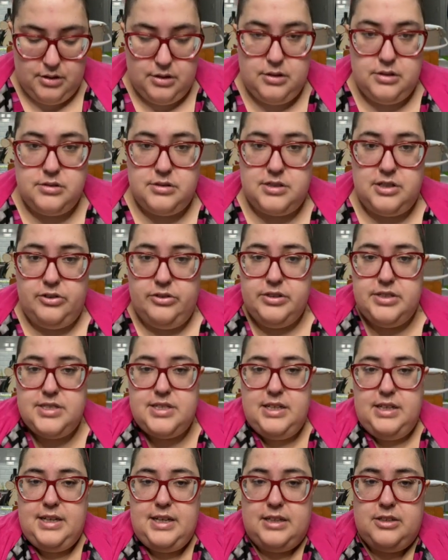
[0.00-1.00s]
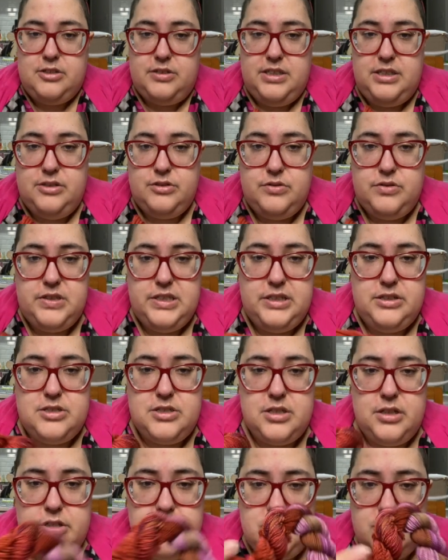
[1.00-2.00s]
Seriously, Catherine, you did
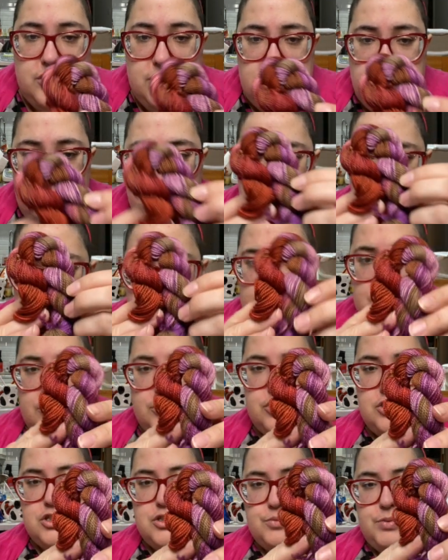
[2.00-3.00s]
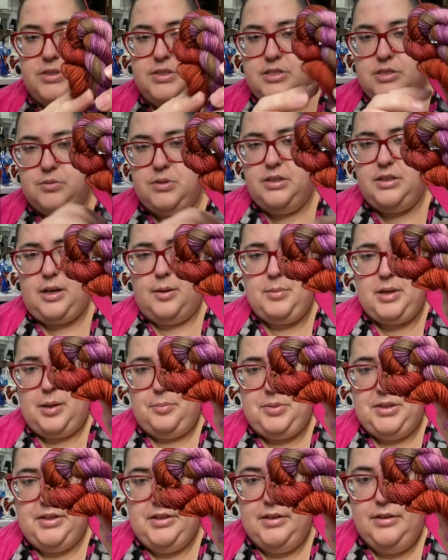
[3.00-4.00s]
such a good job. Just with this one, I'm
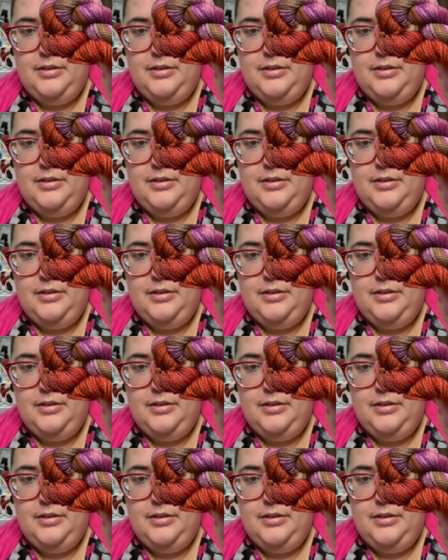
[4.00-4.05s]
happy.